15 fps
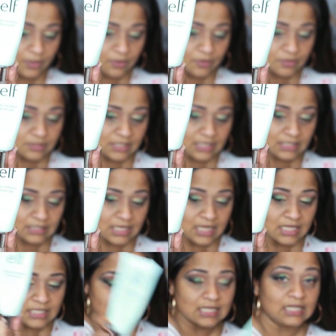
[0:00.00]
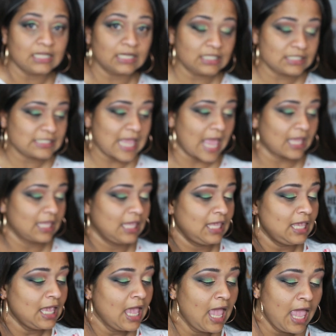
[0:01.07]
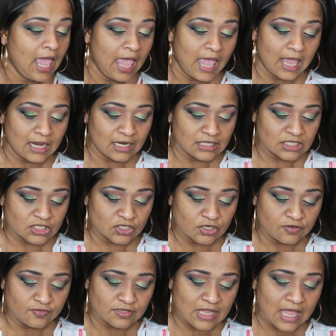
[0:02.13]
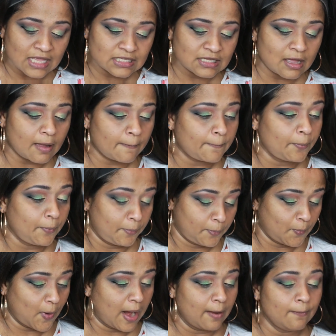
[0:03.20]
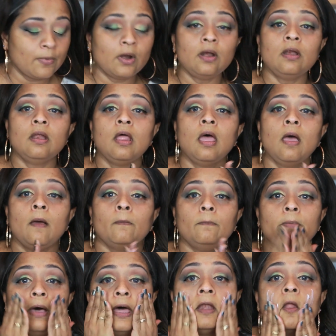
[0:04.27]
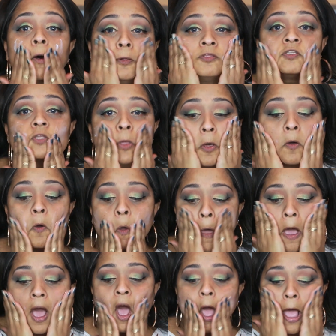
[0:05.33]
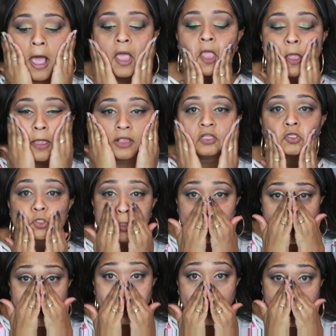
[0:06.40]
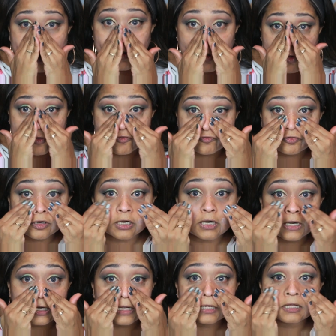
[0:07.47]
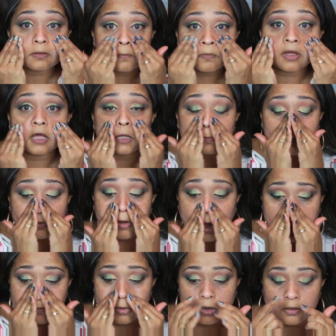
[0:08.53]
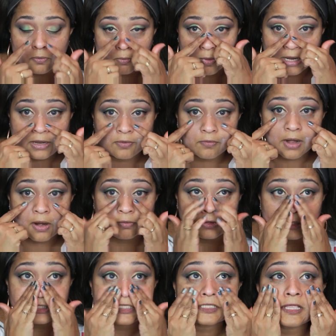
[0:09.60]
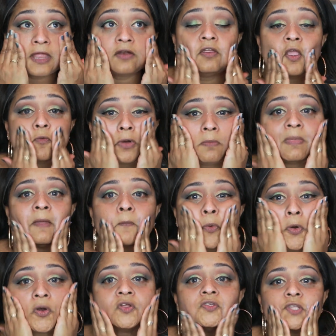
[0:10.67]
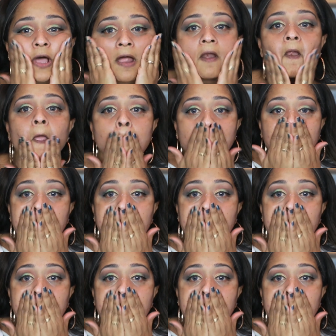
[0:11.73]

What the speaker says: because it is a little tacky and it serves as a primer, but also I do go over a primer right around this area where my pores are,